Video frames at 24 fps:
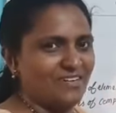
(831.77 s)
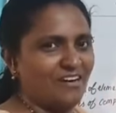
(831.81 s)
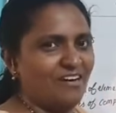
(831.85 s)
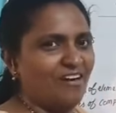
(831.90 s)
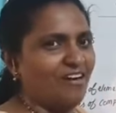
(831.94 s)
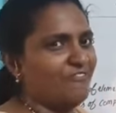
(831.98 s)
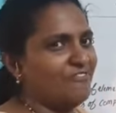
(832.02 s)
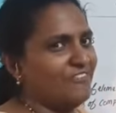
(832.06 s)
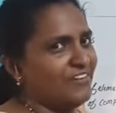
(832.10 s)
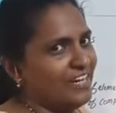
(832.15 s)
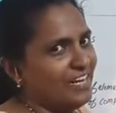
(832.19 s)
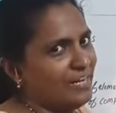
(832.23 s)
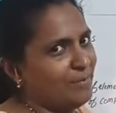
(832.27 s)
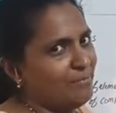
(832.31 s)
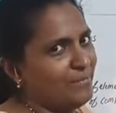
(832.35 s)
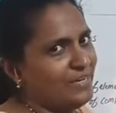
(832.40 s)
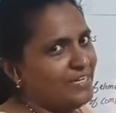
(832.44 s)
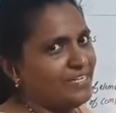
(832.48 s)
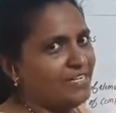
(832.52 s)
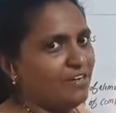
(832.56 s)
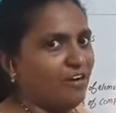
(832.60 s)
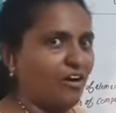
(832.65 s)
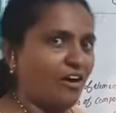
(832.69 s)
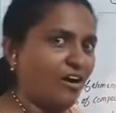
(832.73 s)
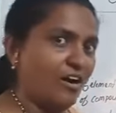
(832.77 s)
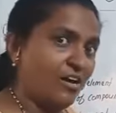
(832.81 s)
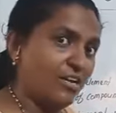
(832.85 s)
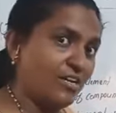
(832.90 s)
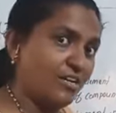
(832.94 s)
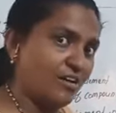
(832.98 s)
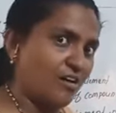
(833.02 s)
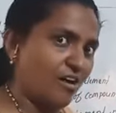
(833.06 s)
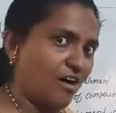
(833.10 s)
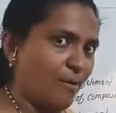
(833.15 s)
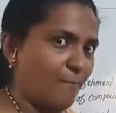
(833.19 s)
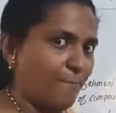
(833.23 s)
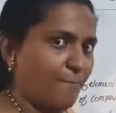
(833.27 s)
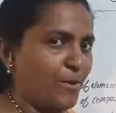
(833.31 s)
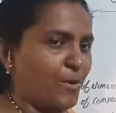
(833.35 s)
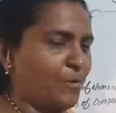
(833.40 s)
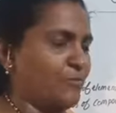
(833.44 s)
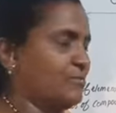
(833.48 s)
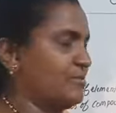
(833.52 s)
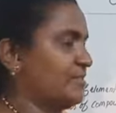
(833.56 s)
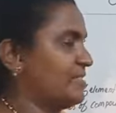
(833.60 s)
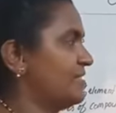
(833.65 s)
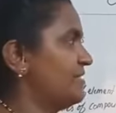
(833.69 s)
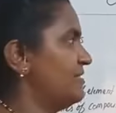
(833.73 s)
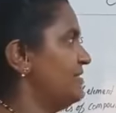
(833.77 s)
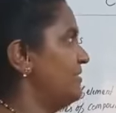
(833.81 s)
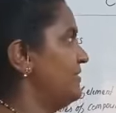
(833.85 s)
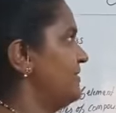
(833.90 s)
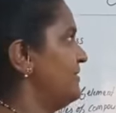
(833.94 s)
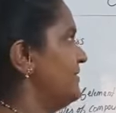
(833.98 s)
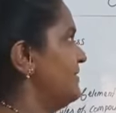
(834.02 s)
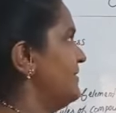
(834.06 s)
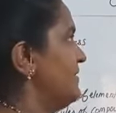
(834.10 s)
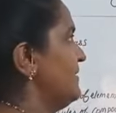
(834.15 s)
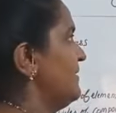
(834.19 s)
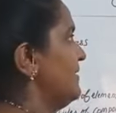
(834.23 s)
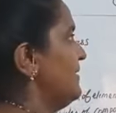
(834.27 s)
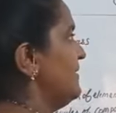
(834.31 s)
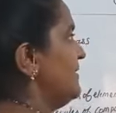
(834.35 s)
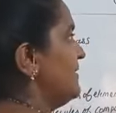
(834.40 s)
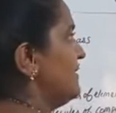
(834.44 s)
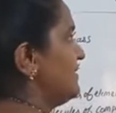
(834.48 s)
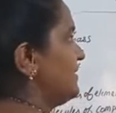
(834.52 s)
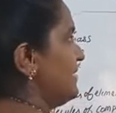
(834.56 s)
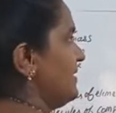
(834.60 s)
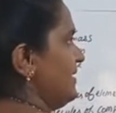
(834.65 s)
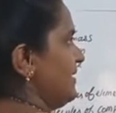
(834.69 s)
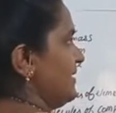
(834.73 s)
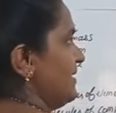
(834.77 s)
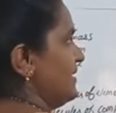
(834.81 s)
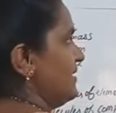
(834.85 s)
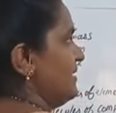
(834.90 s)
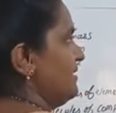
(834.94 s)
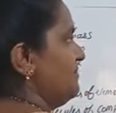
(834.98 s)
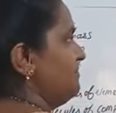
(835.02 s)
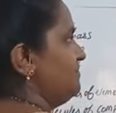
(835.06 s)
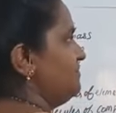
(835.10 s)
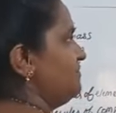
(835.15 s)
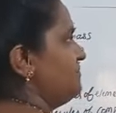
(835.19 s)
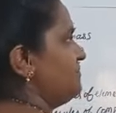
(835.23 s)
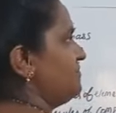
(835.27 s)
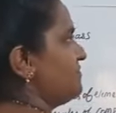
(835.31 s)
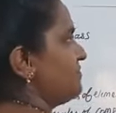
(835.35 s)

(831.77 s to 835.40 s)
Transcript: of element or compound. See here.